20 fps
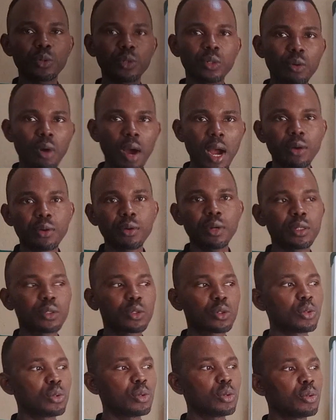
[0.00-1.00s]
you are going
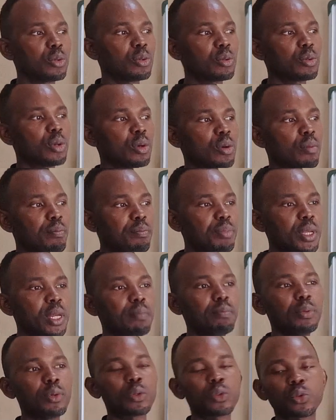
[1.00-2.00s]
to be
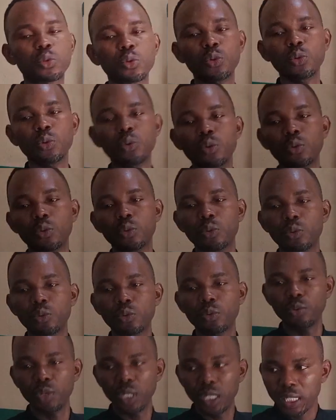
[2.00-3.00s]
able to
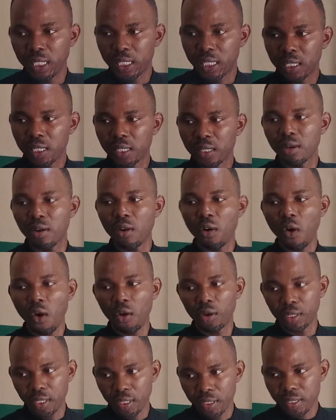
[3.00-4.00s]
read,
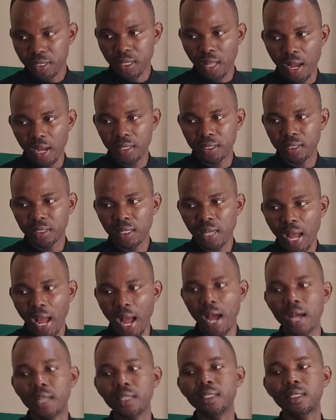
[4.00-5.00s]
understand,
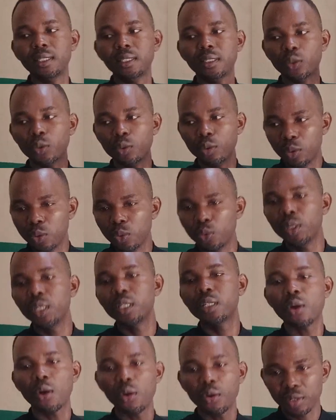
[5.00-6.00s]
and to do
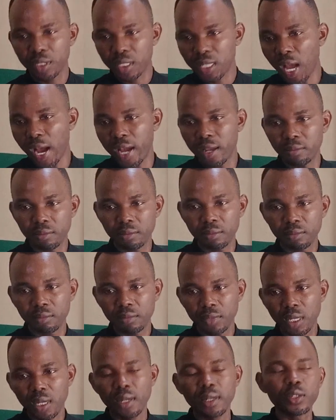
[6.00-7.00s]
it on time.
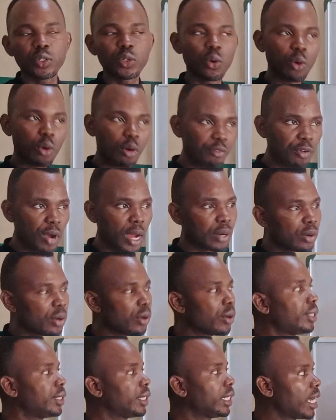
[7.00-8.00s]
So
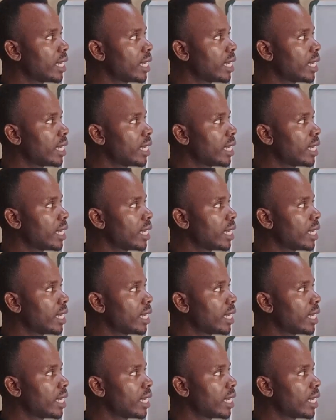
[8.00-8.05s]
overall, the